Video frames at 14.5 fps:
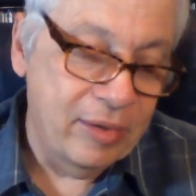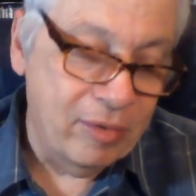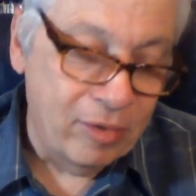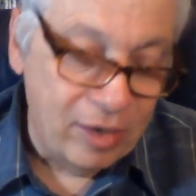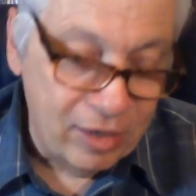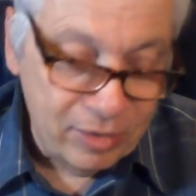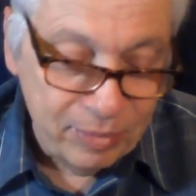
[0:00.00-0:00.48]

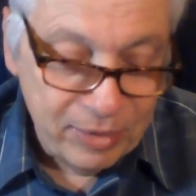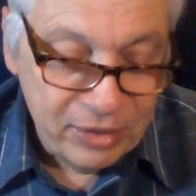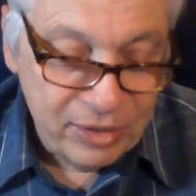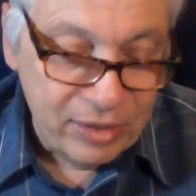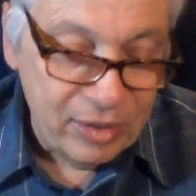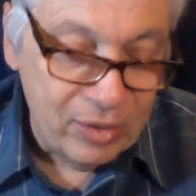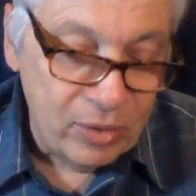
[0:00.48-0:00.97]
Crosby,
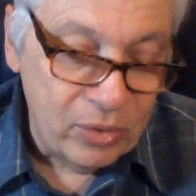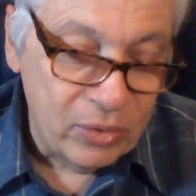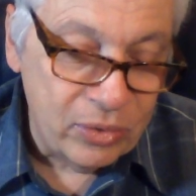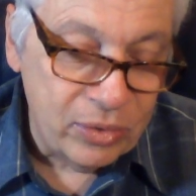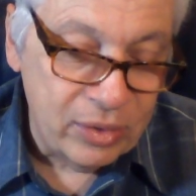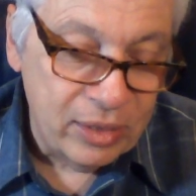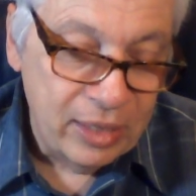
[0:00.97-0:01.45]

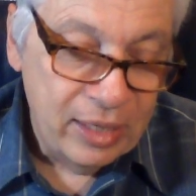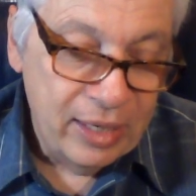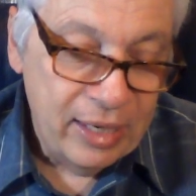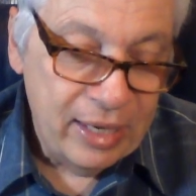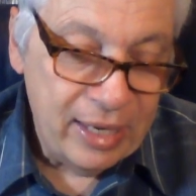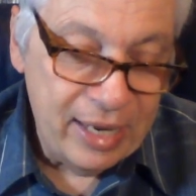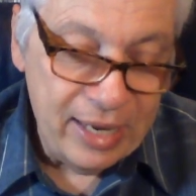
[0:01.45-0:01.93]
Stills,
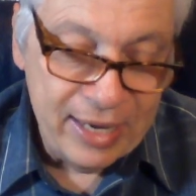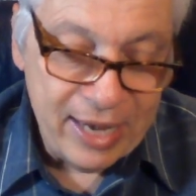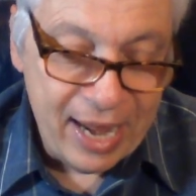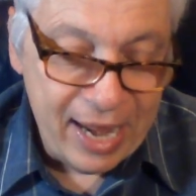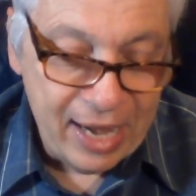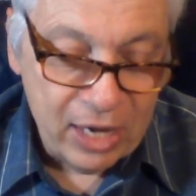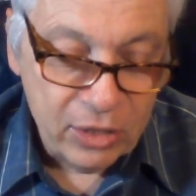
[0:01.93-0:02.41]
and
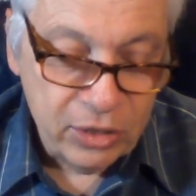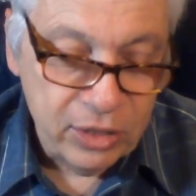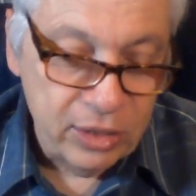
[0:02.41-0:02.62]
Nash.